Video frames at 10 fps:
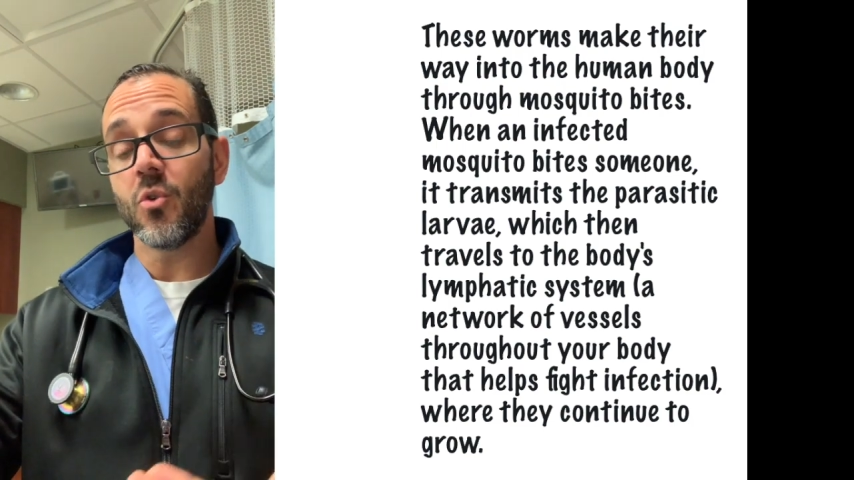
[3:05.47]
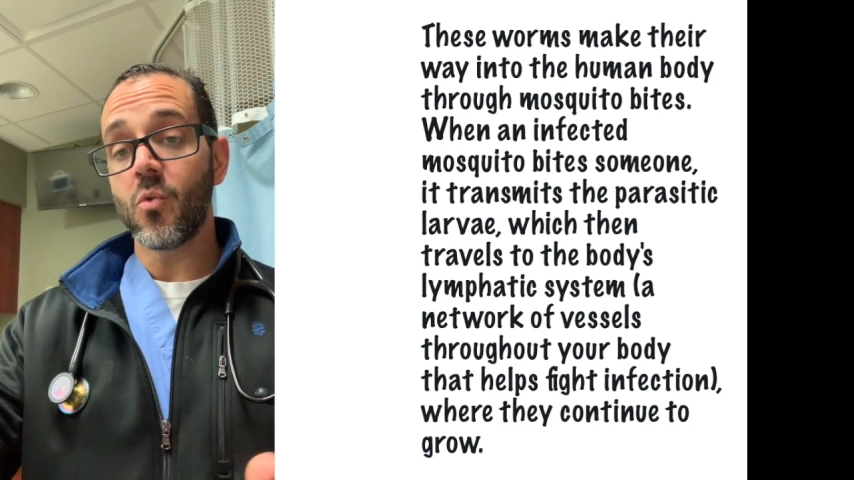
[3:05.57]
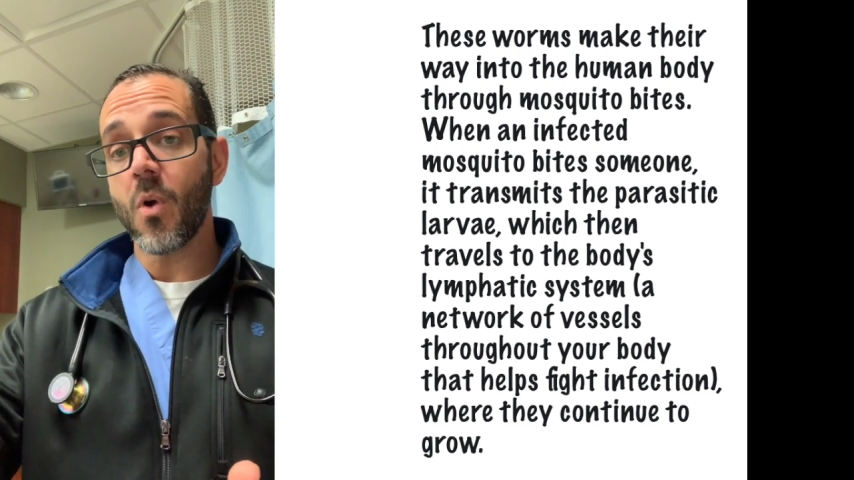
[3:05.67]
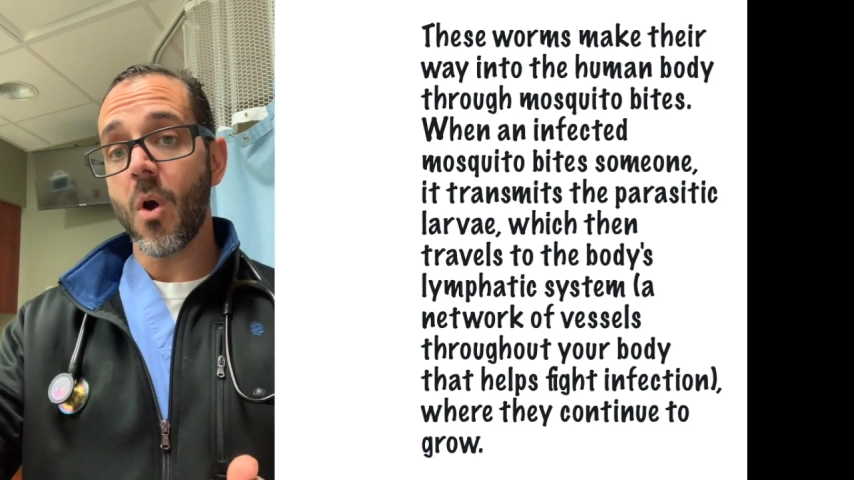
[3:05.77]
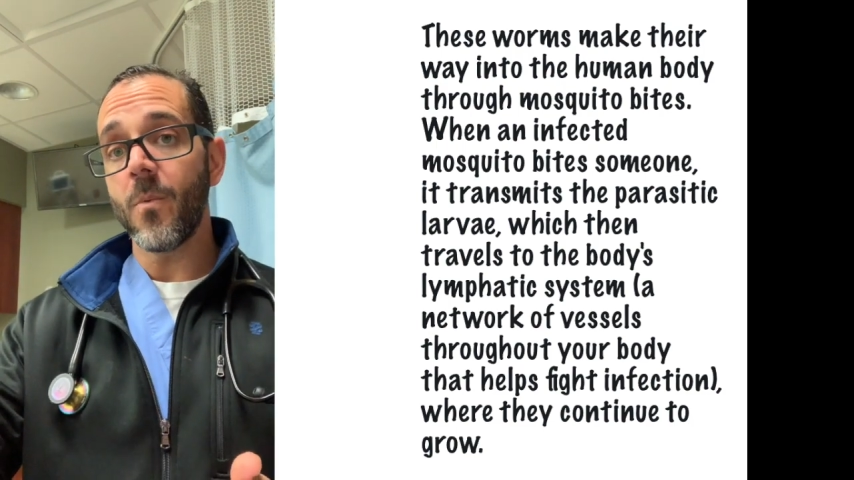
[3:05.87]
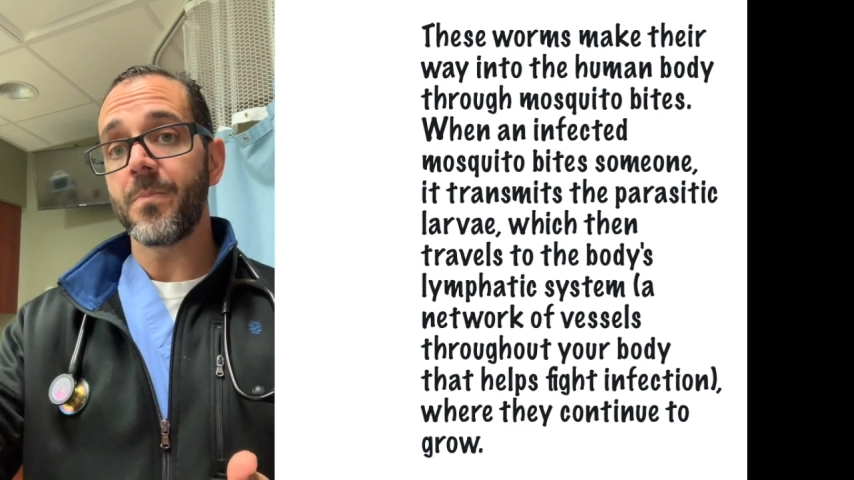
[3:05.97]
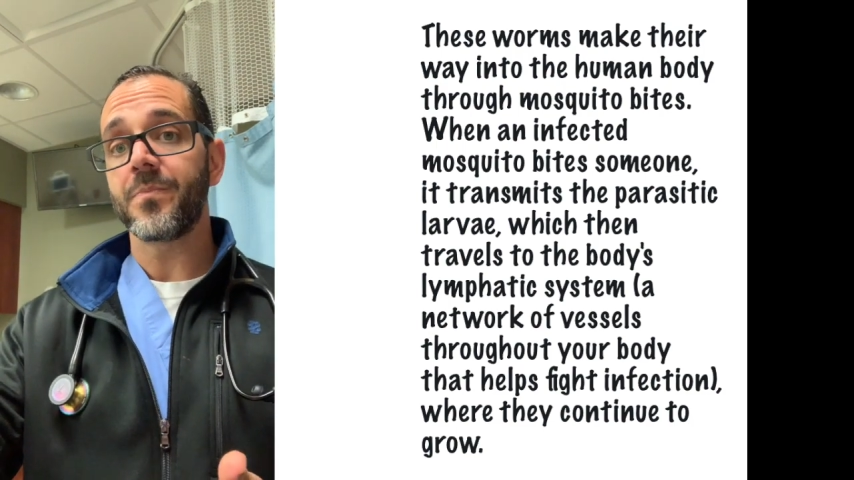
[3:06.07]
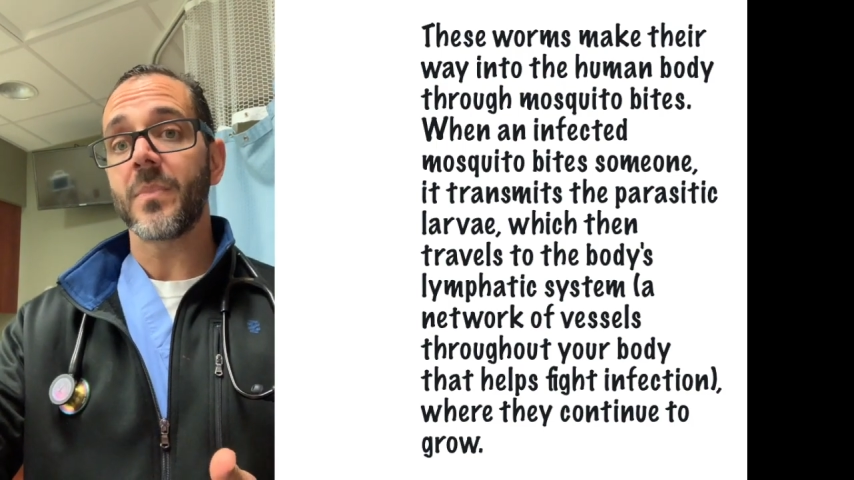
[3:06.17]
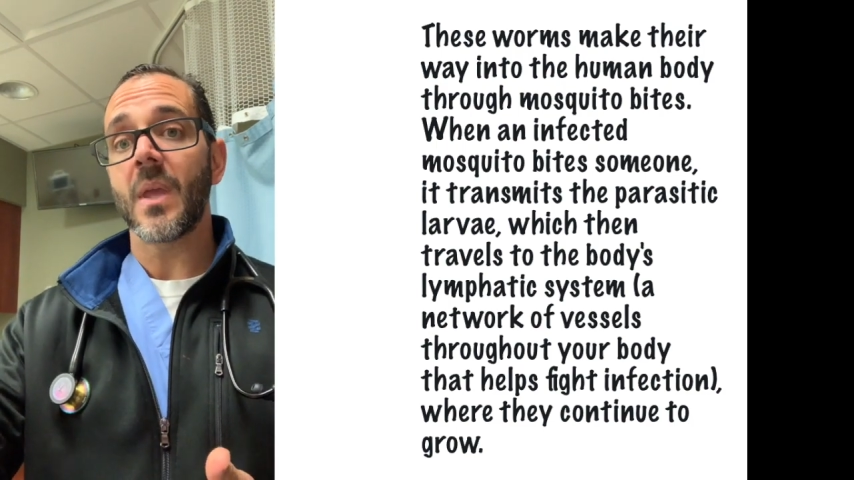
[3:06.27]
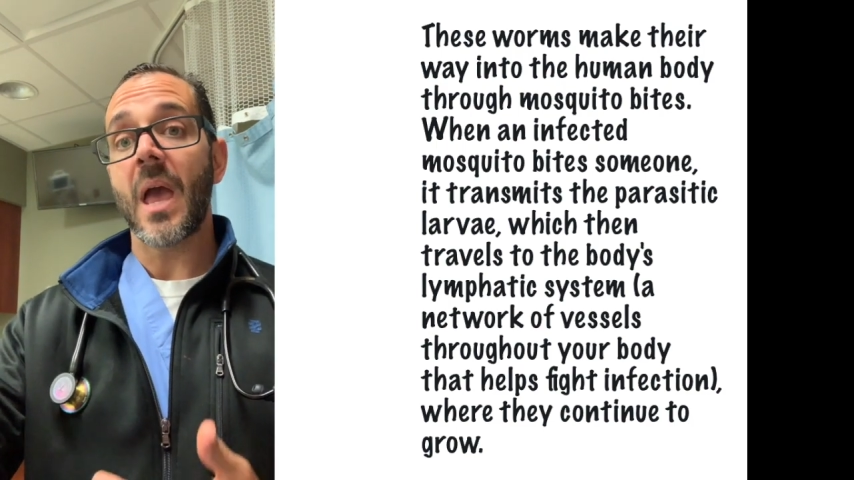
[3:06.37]
to grow
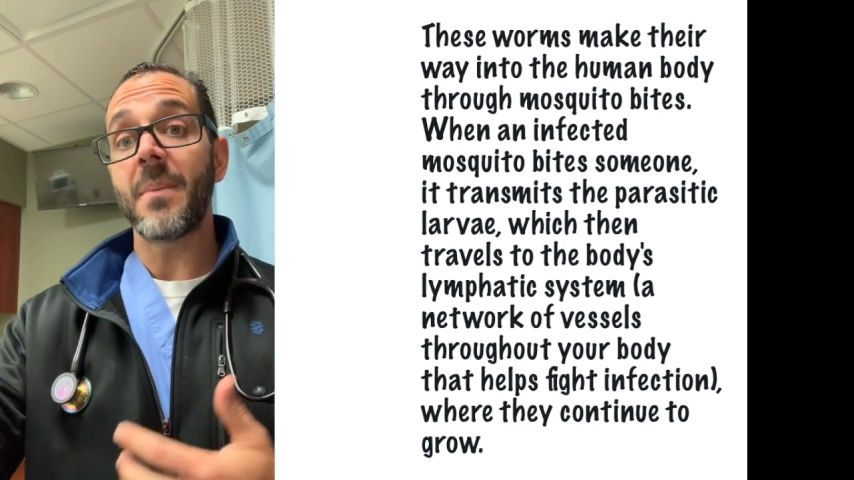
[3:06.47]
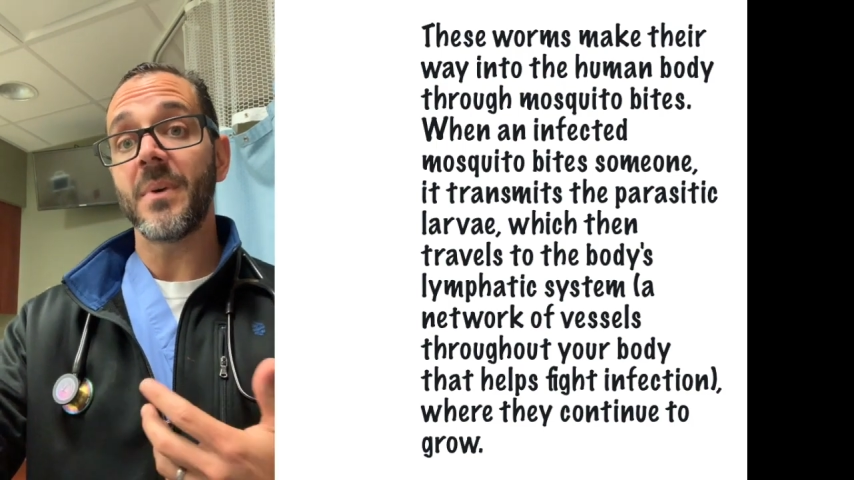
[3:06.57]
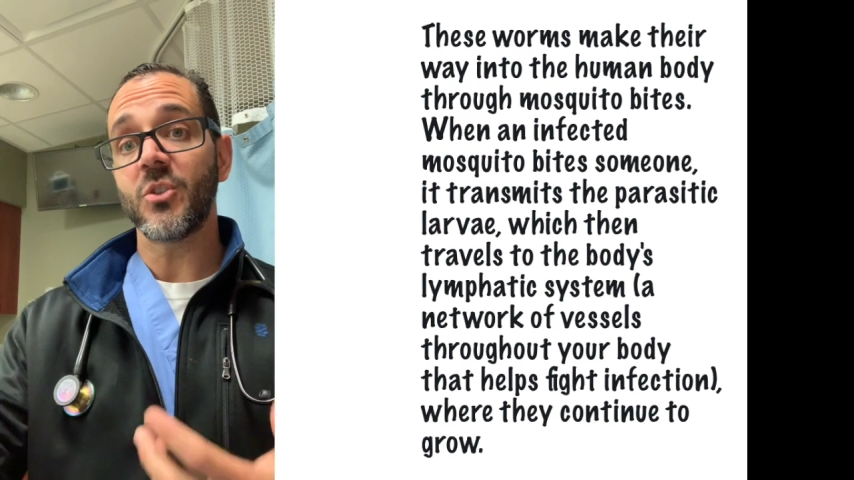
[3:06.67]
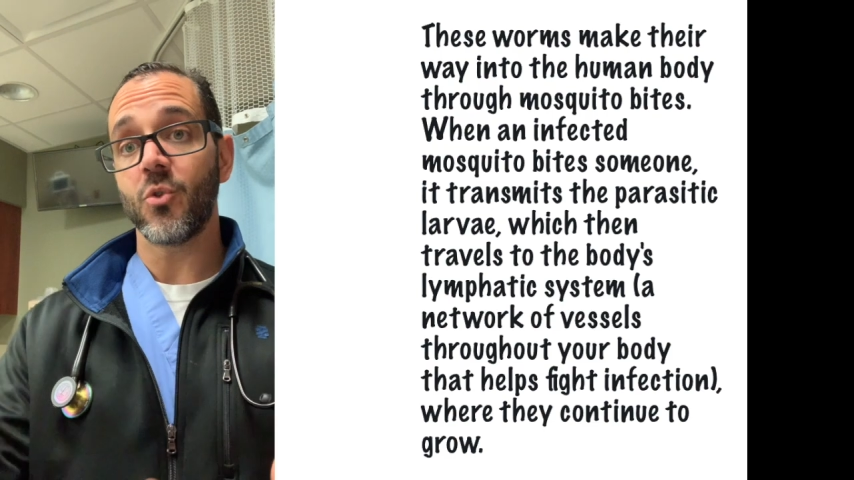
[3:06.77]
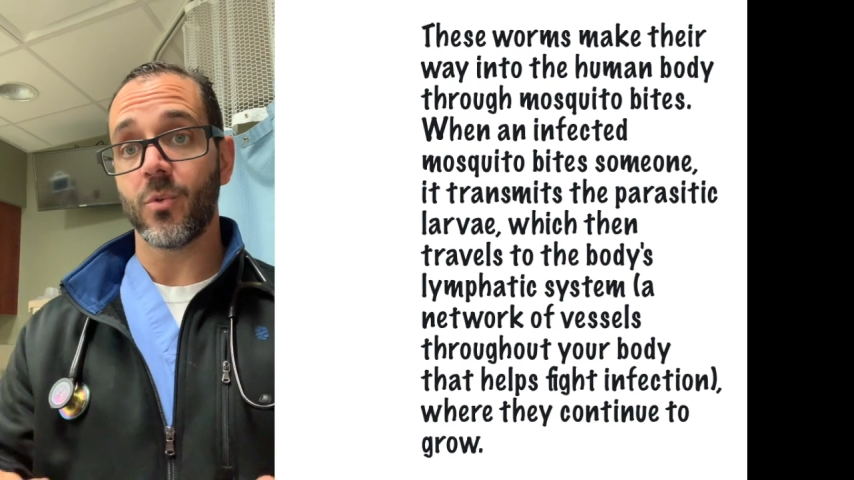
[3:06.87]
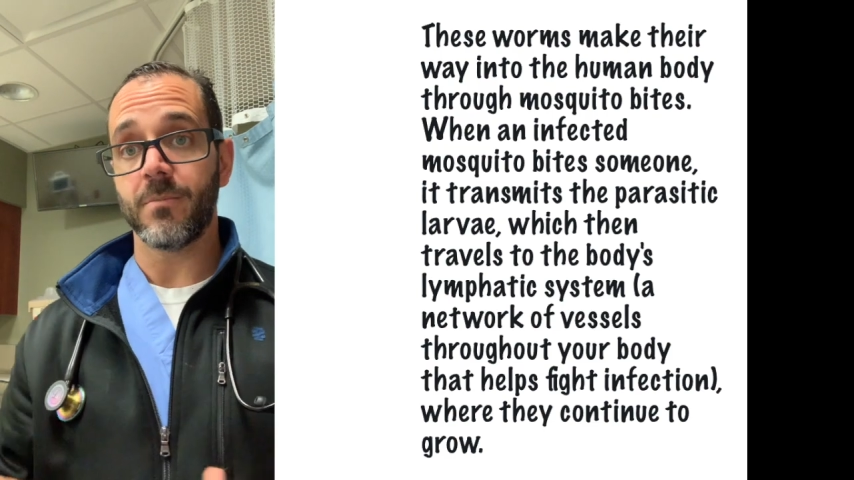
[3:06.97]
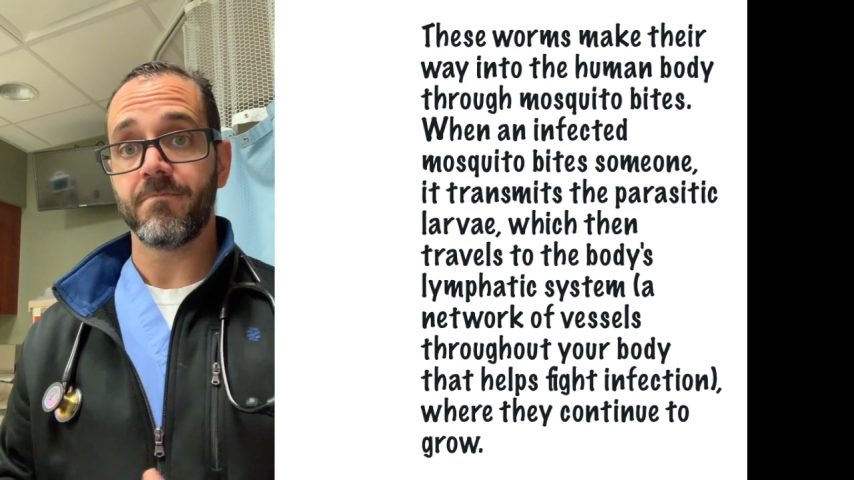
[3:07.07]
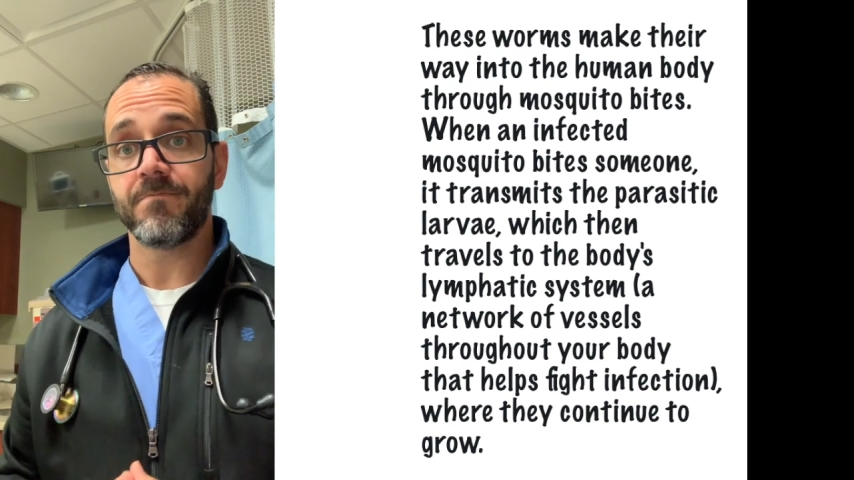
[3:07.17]
and mature.